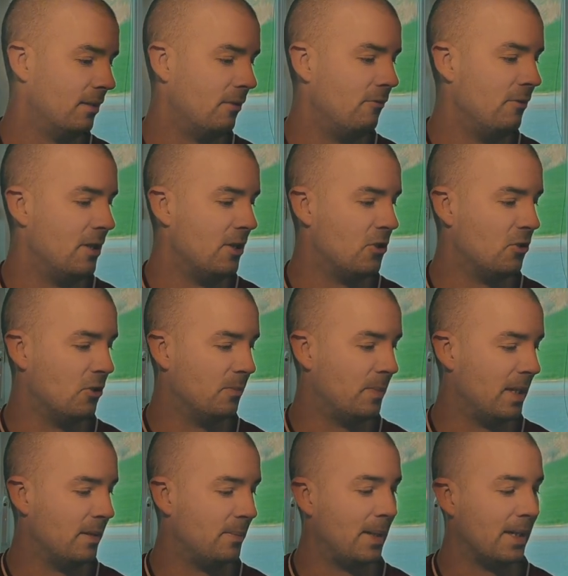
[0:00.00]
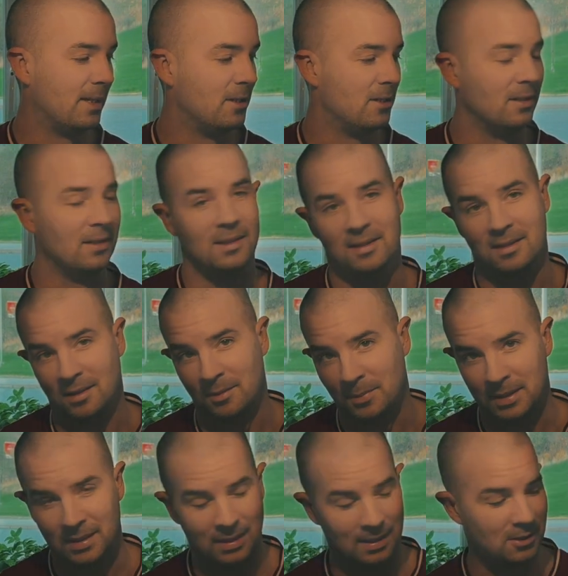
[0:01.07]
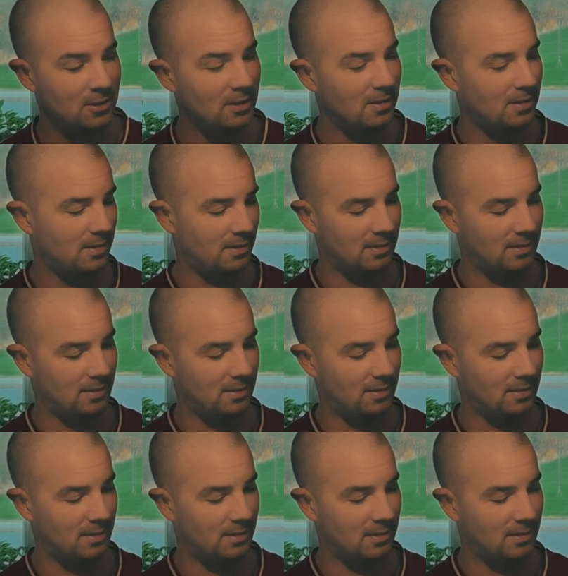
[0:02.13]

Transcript: reassured by the packaging that it's going to be delicious.